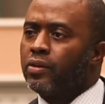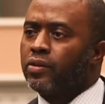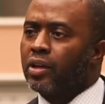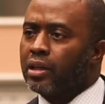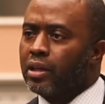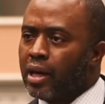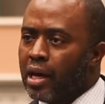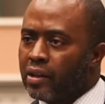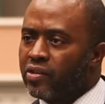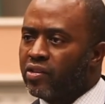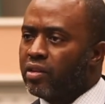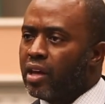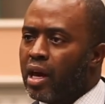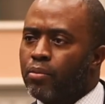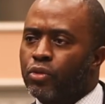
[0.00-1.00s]
to get
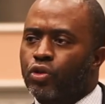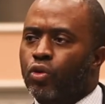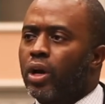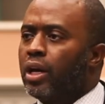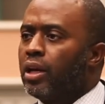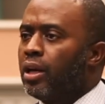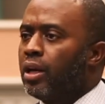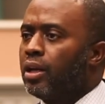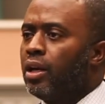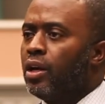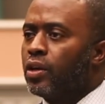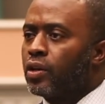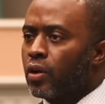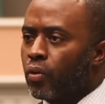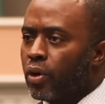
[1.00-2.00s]
STEM training,
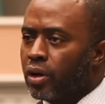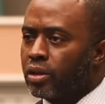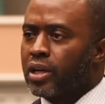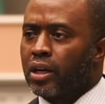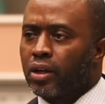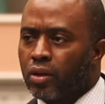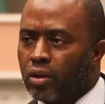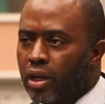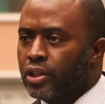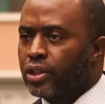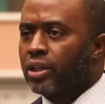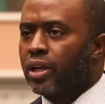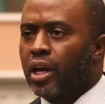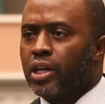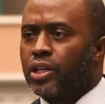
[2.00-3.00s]
career technical
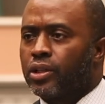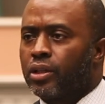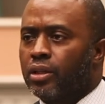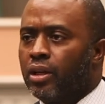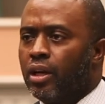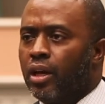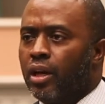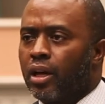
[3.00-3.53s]
education,